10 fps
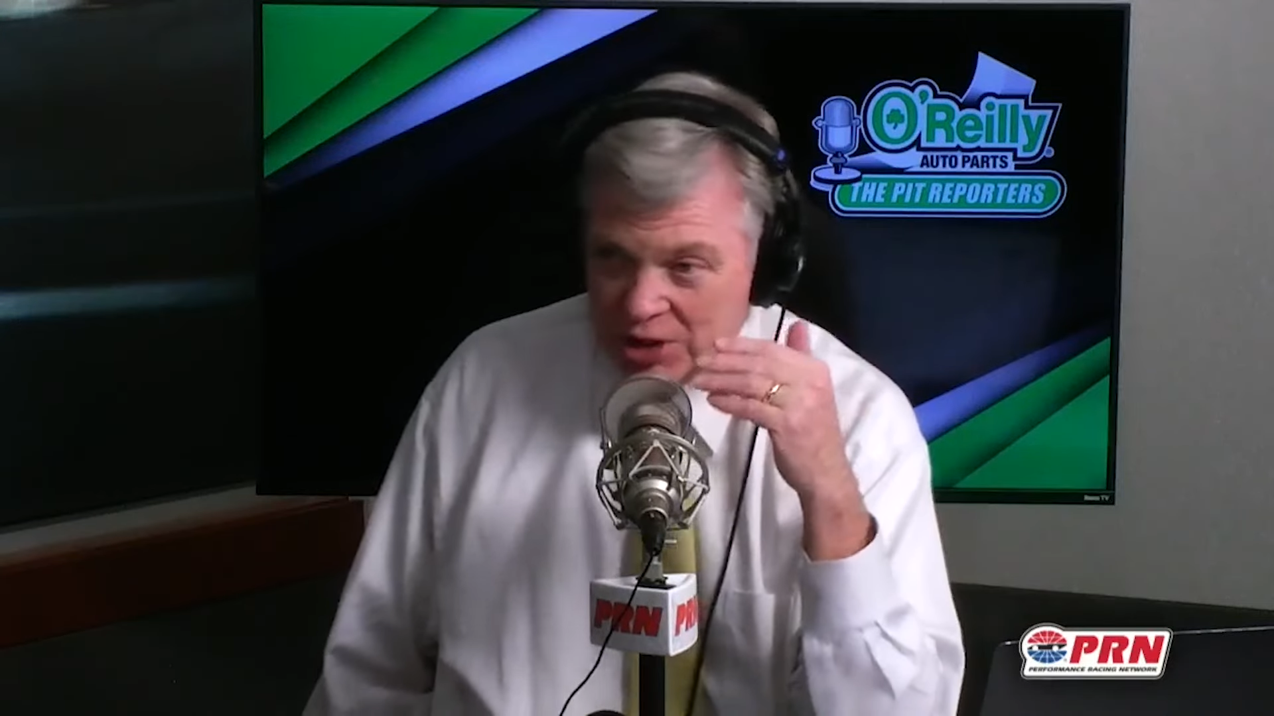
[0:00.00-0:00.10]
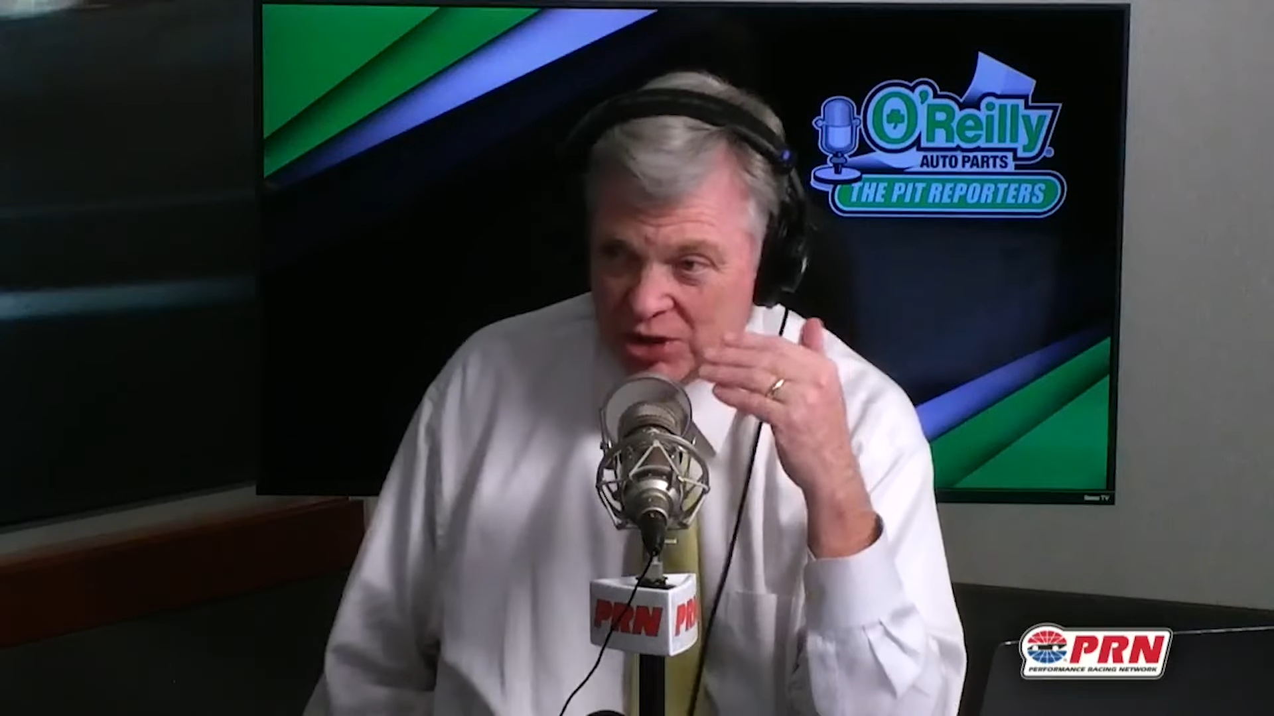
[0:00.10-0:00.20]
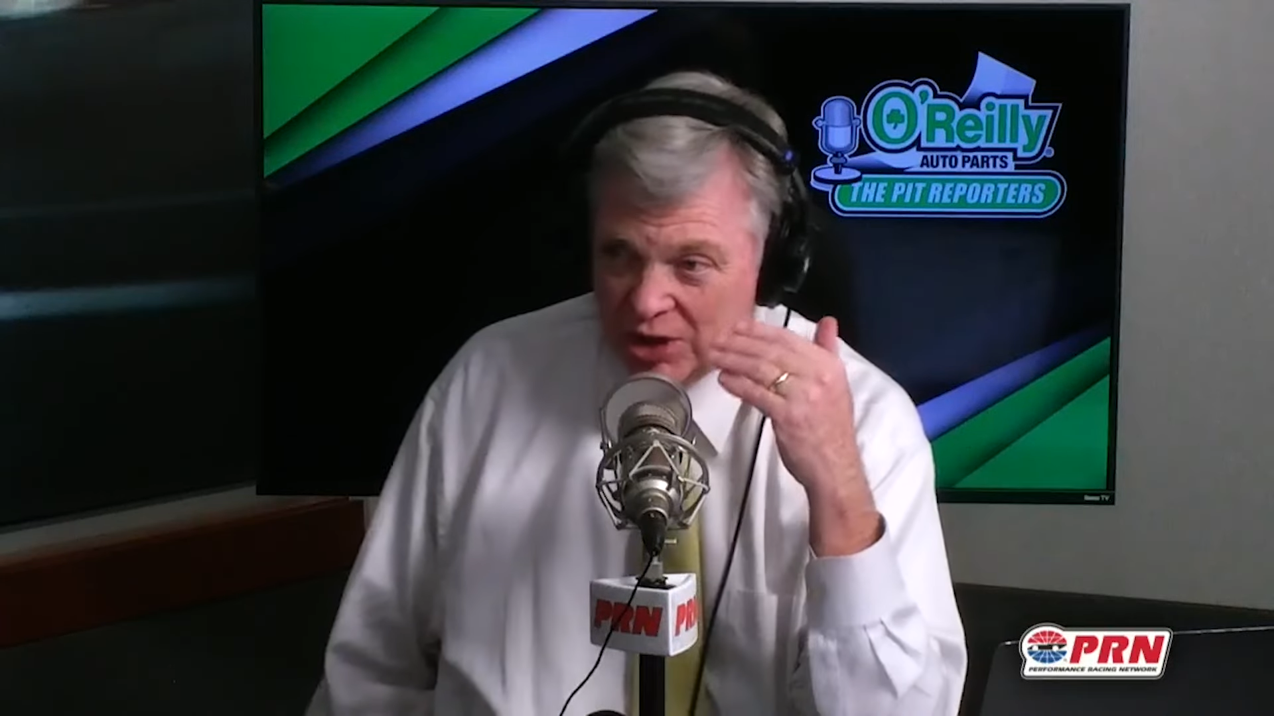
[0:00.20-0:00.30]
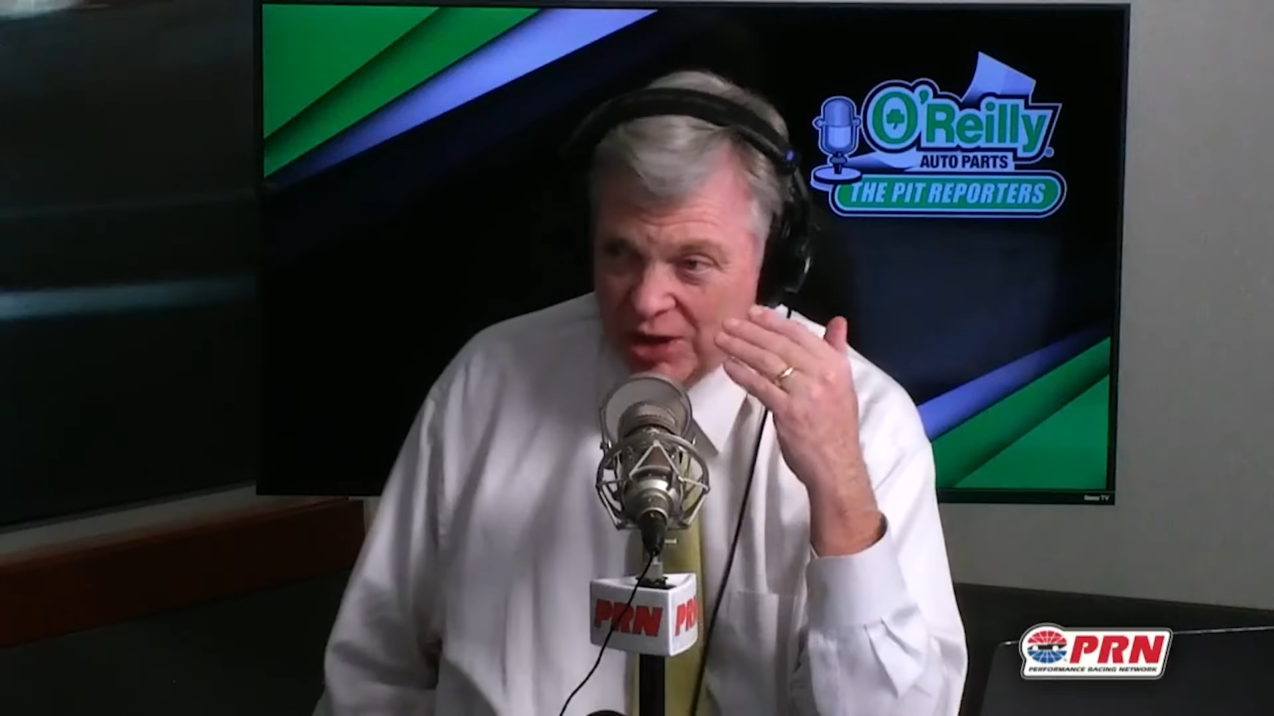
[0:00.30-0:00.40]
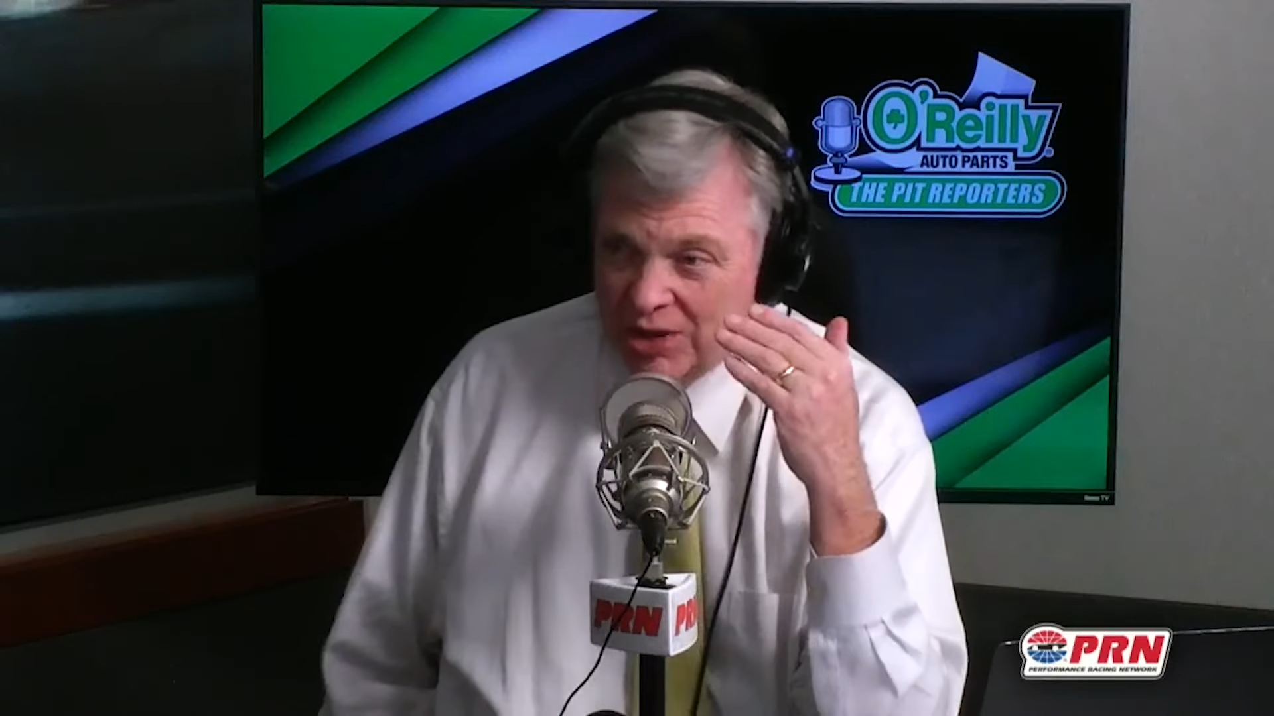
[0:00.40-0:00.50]

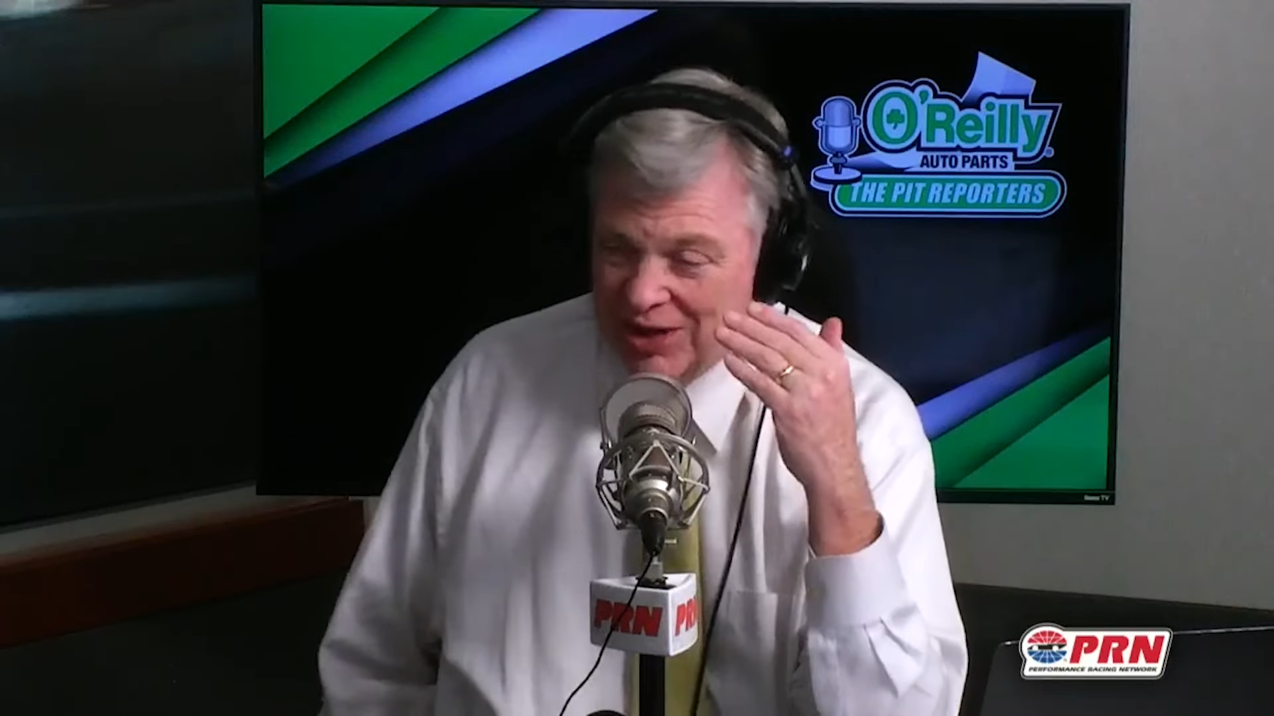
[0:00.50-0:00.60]
stick